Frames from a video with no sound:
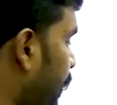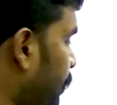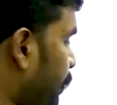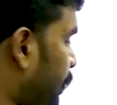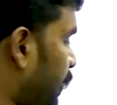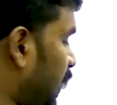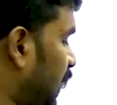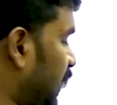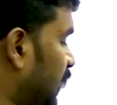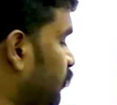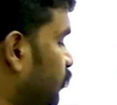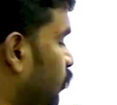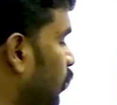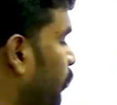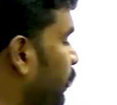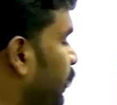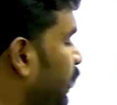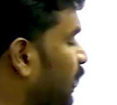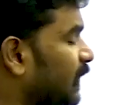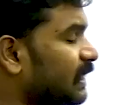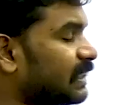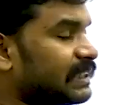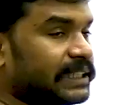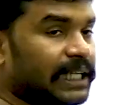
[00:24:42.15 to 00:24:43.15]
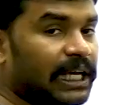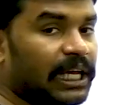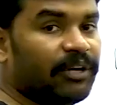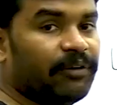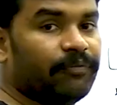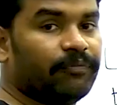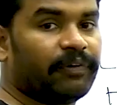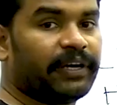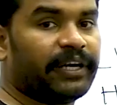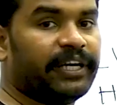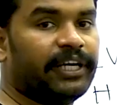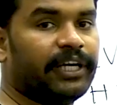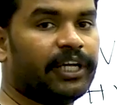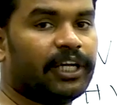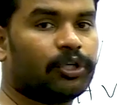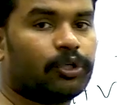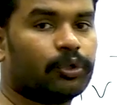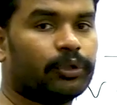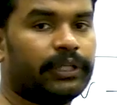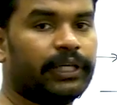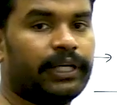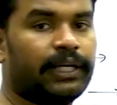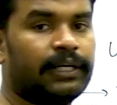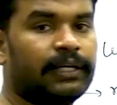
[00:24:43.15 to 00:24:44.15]
am transforming the same winding
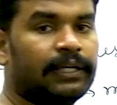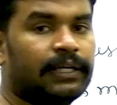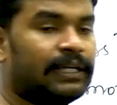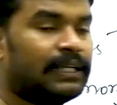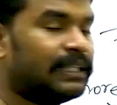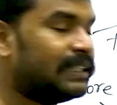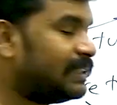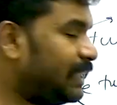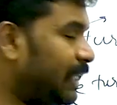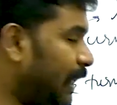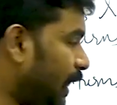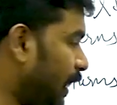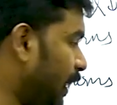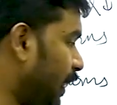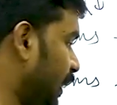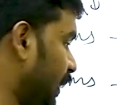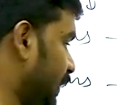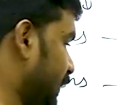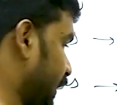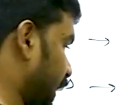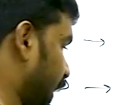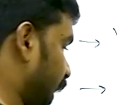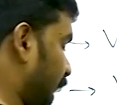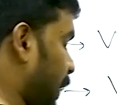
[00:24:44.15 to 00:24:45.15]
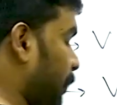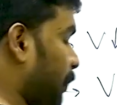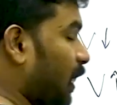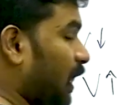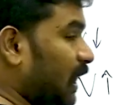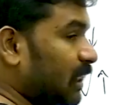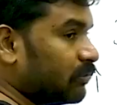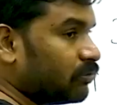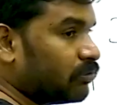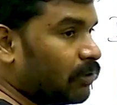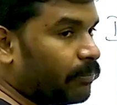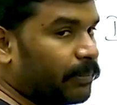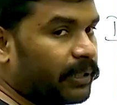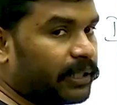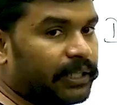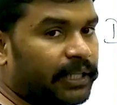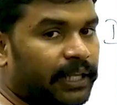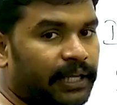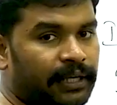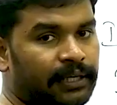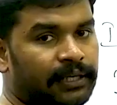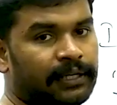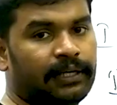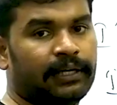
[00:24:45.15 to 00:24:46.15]
to the secondary side. I am transforming
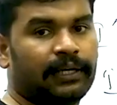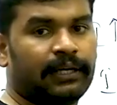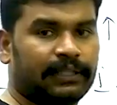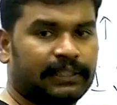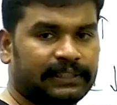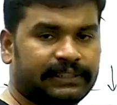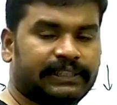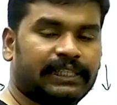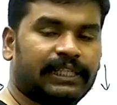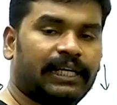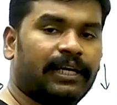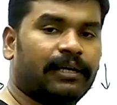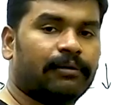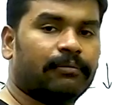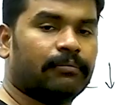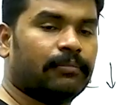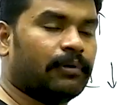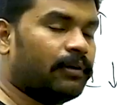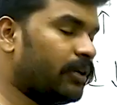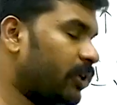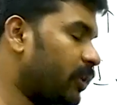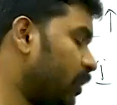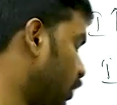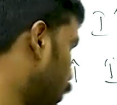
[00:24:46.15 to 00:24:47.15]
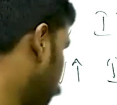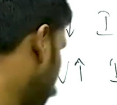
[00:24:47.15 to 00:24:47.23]
the same, you